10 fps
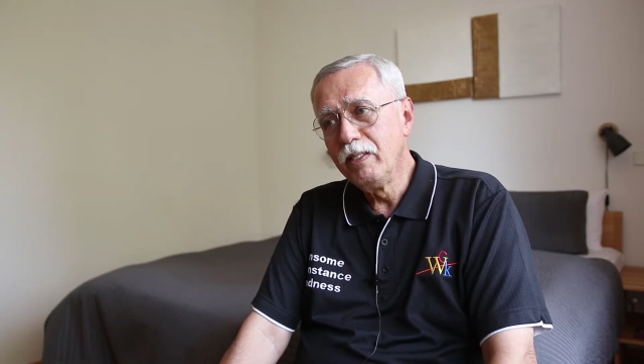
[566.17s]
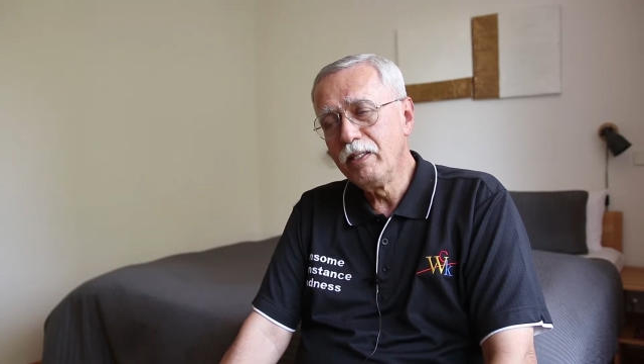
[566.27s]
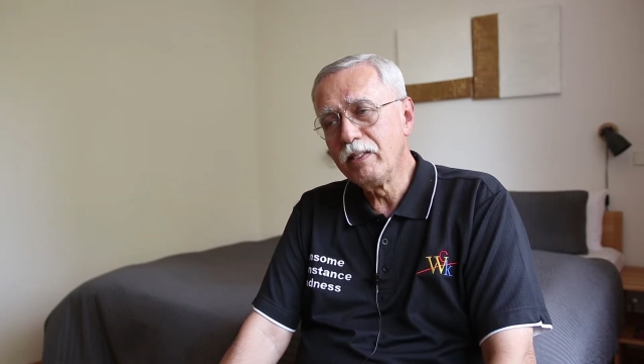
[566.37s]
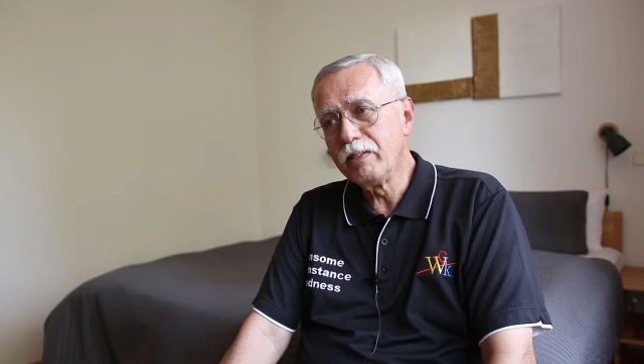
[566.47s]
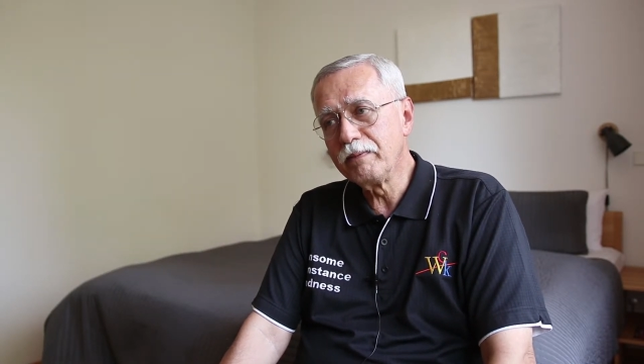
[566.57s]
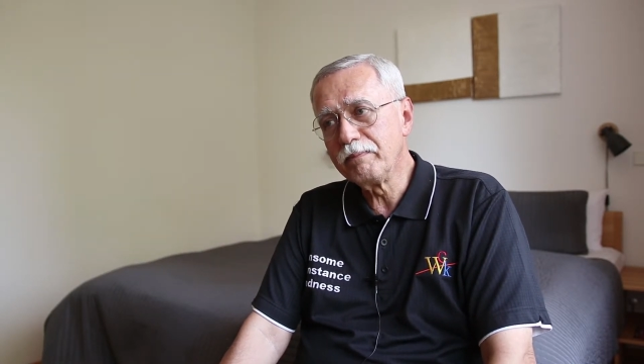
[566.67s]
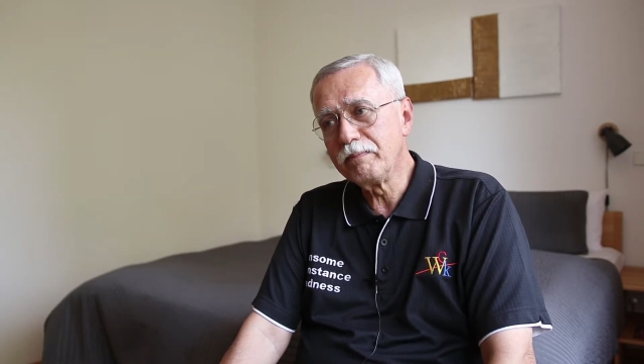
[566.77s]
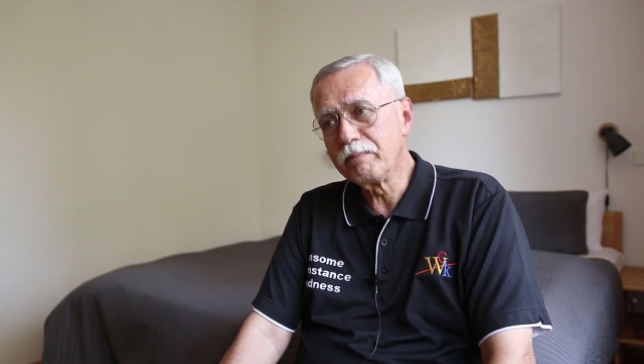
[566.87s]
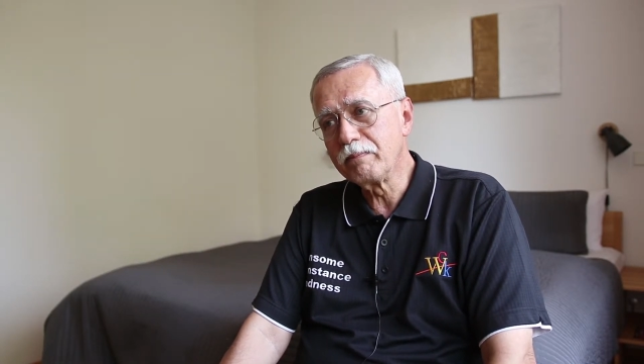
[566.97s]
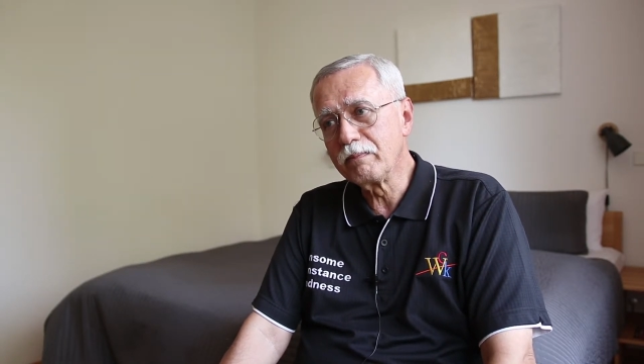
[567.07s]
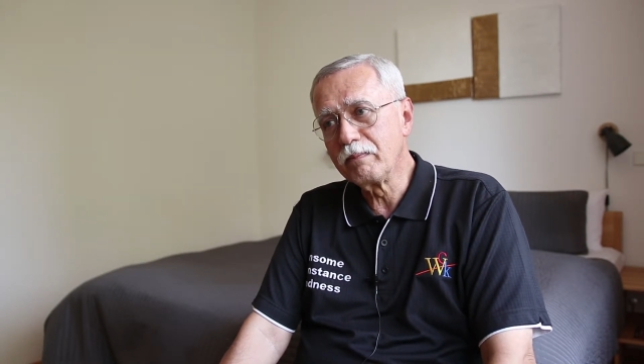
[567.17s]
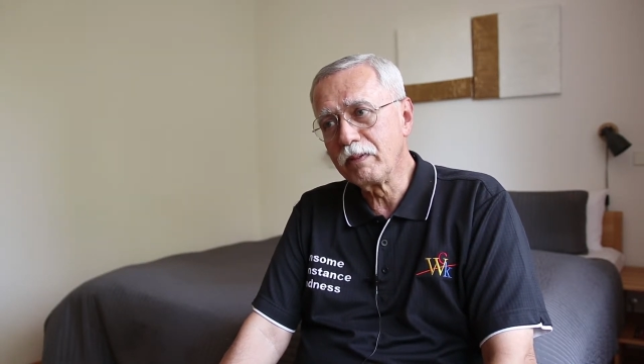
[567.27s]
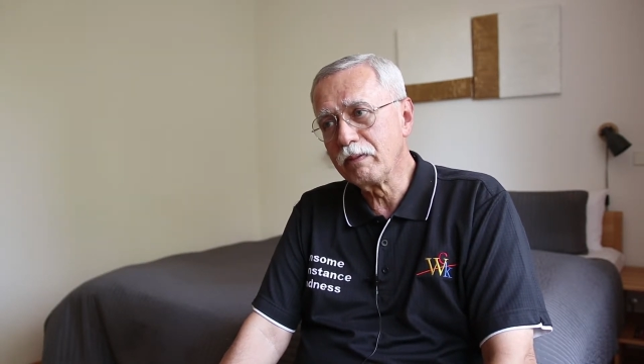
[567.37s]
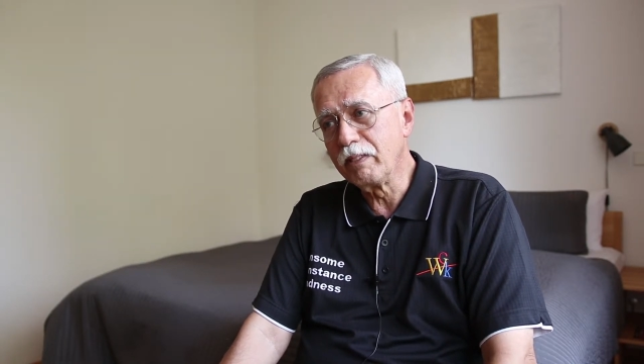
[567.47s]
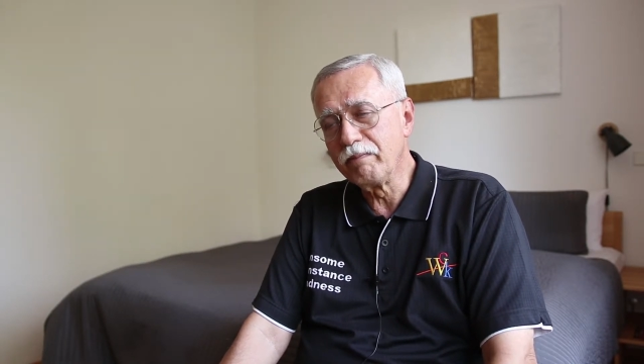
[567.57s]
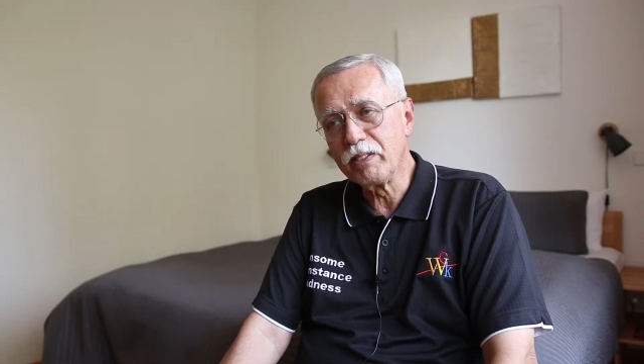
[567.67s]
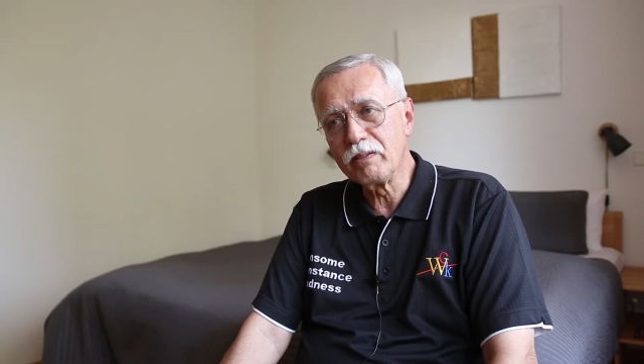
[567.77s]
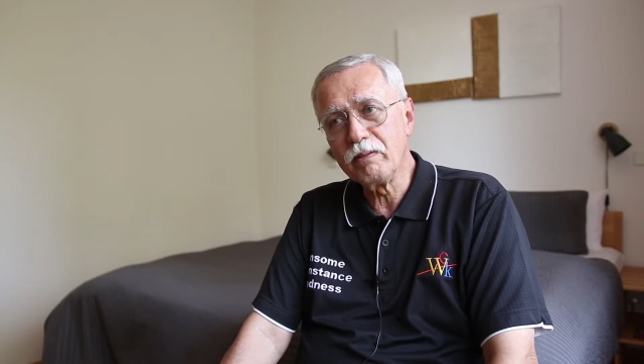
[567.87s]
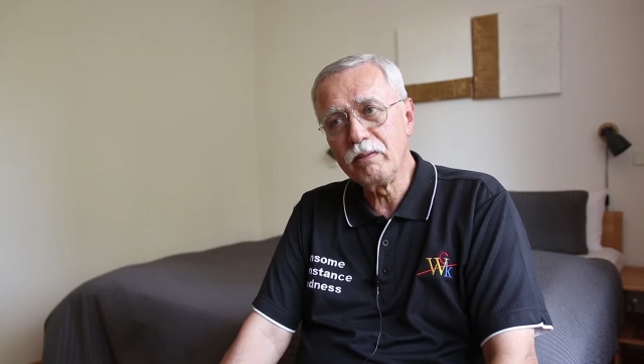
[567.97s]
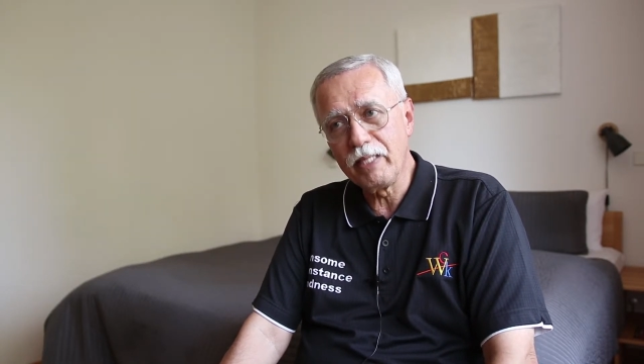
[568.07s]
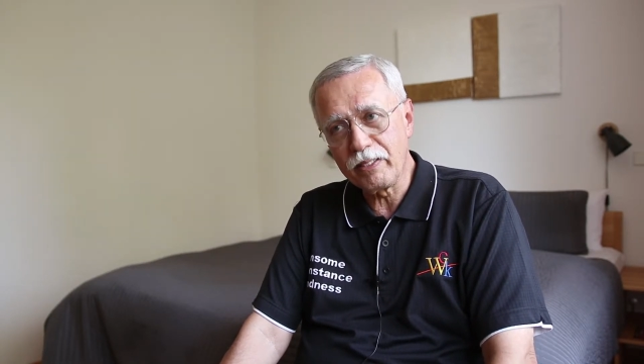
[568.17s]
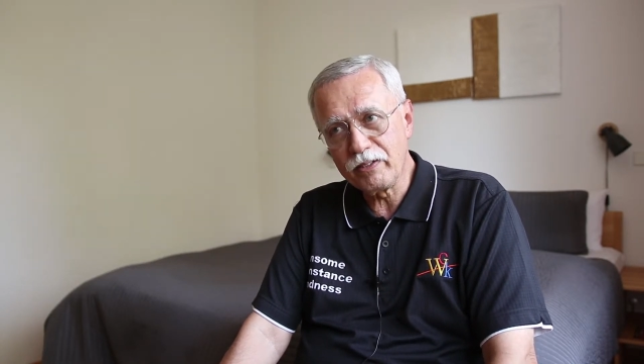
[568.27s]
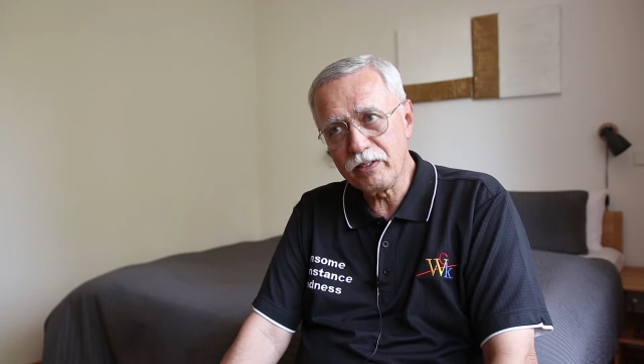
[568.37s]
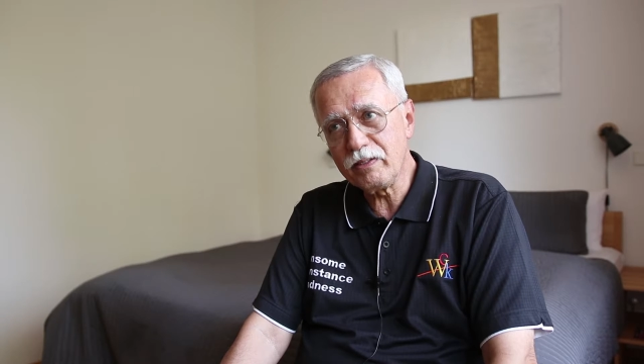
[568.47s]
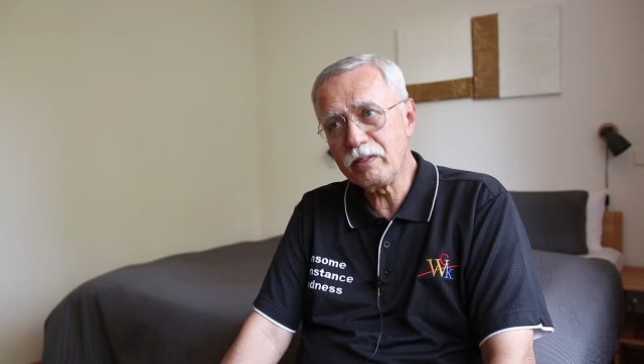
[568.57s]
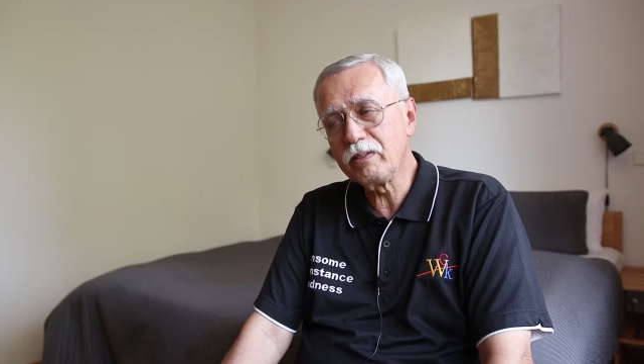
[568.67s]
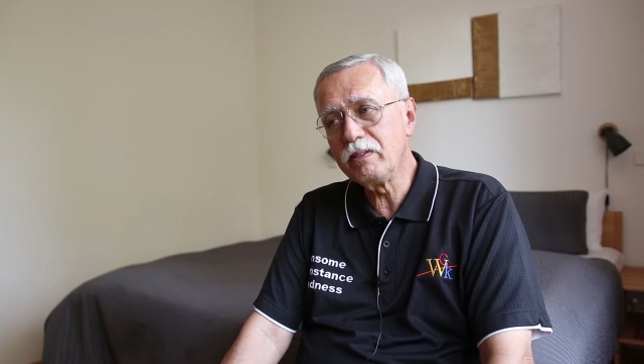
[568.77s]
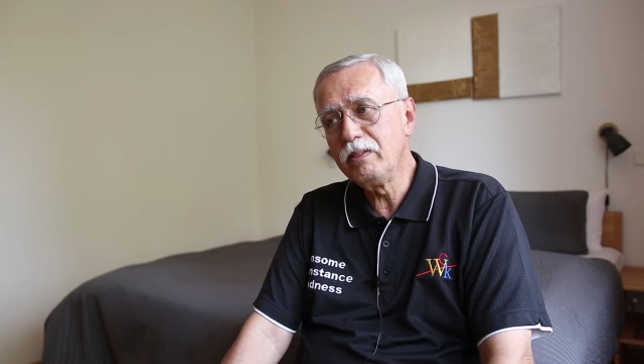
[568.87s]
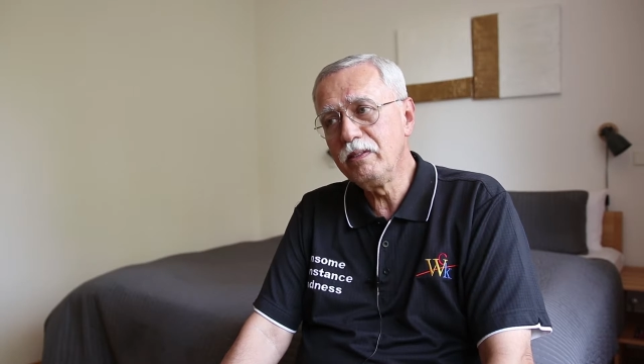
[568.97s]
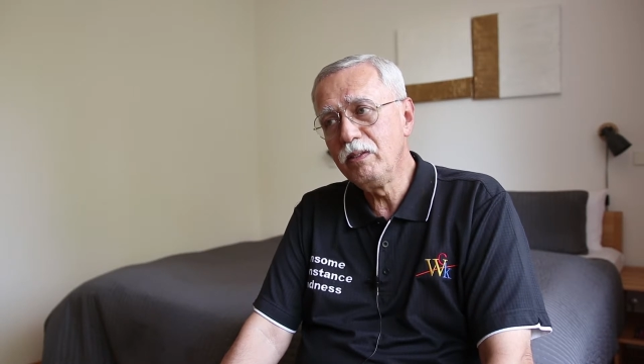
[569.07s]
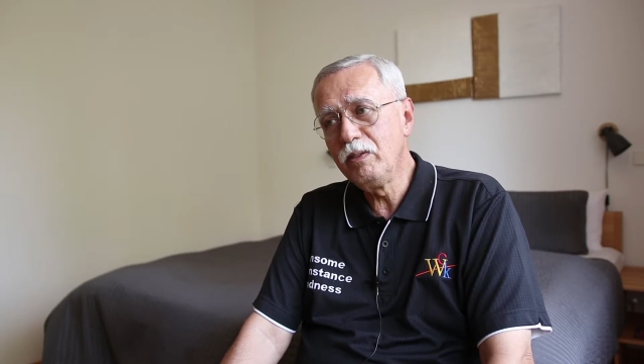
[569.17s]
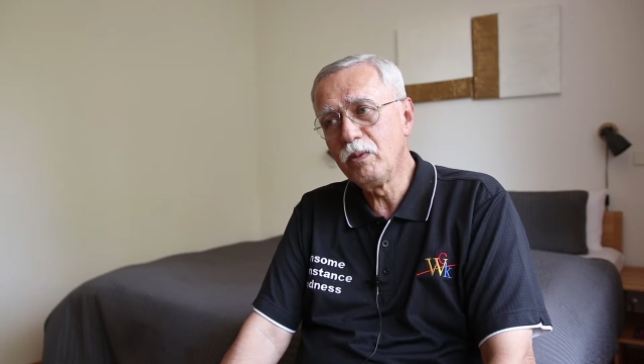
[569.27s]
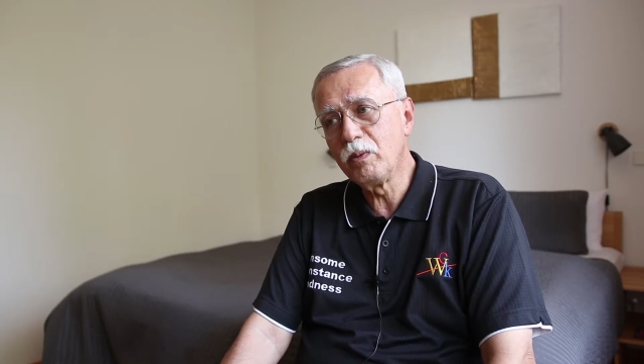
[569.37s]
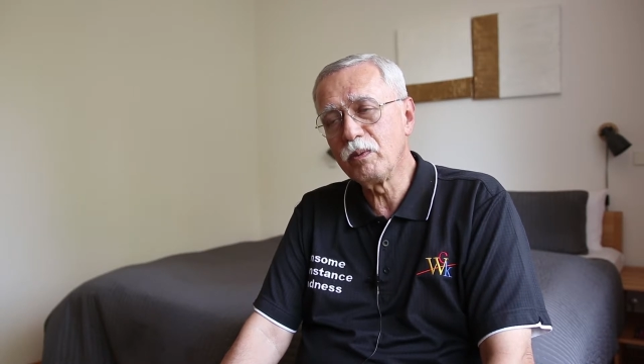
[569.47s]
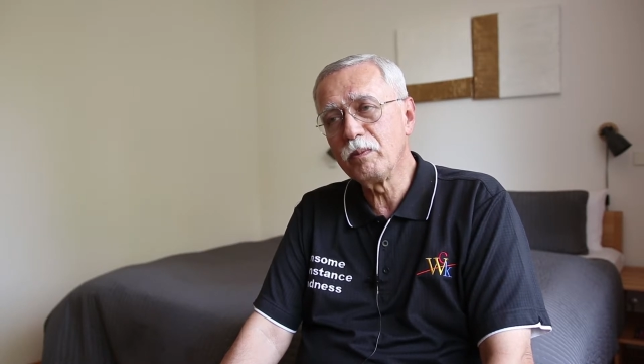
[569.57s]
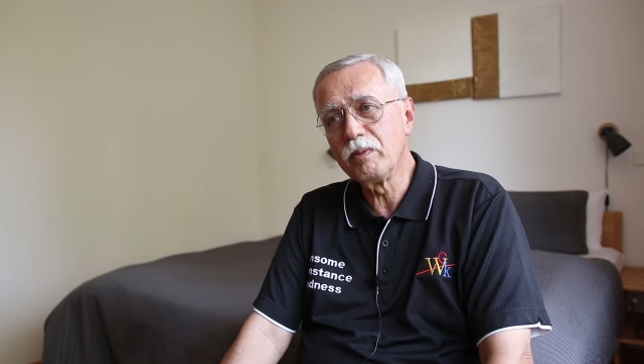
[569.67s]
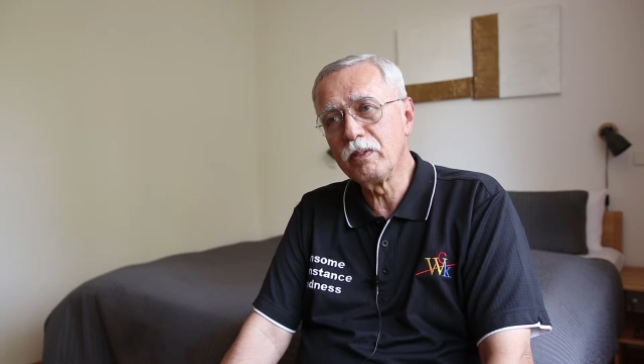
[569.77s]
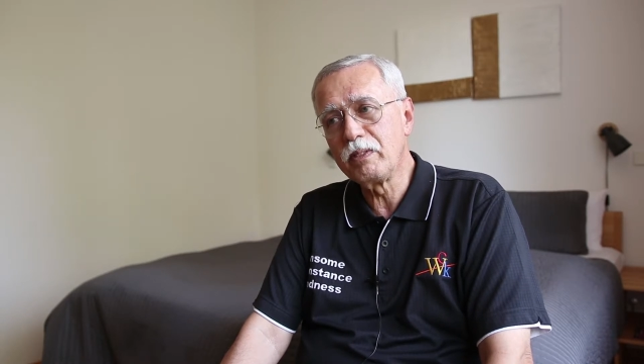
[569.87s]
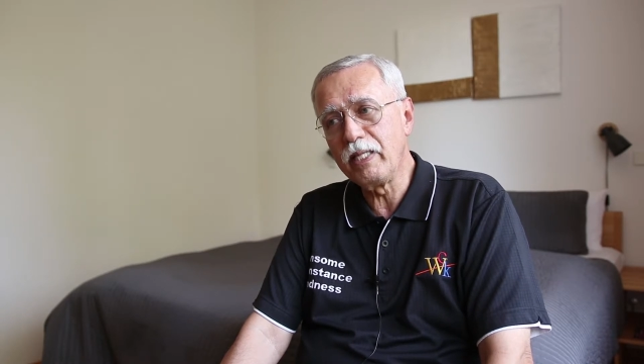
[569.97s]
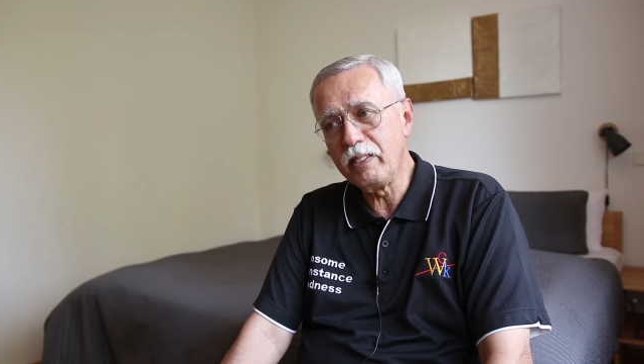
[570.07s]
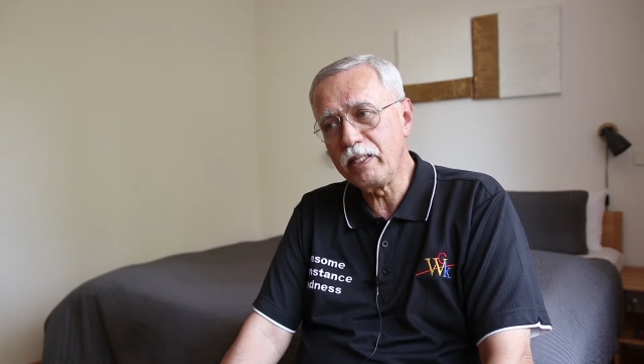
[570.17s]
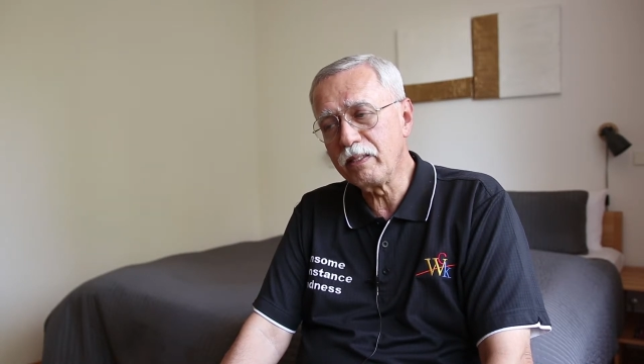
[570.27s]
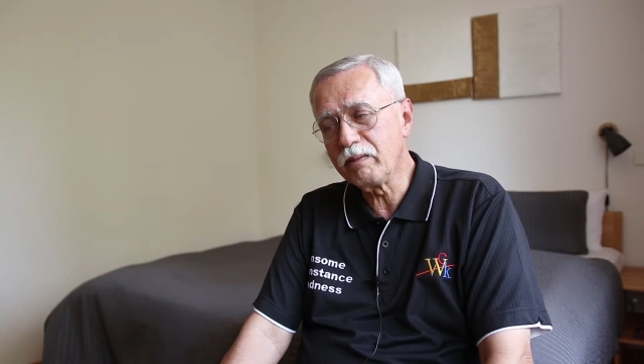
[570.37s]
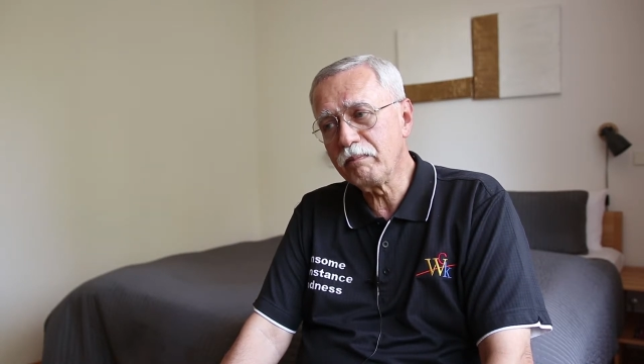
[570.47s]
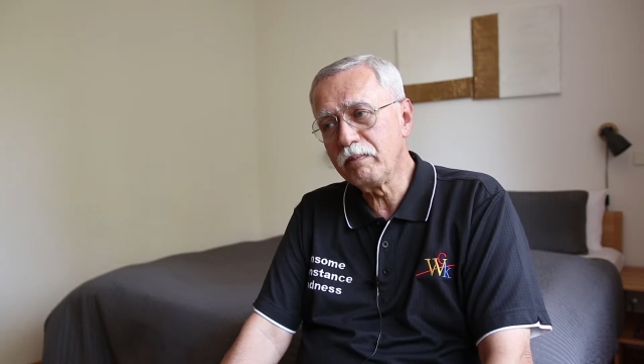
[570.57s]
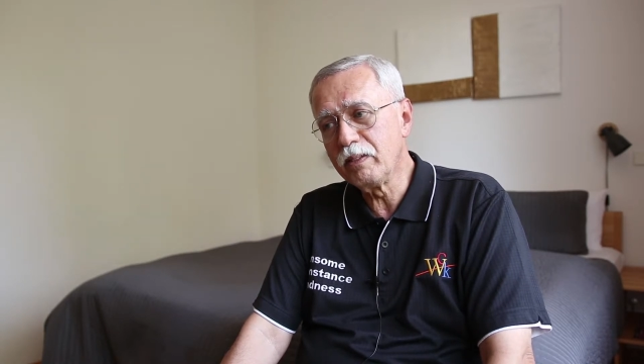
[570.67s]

giving lectures or attending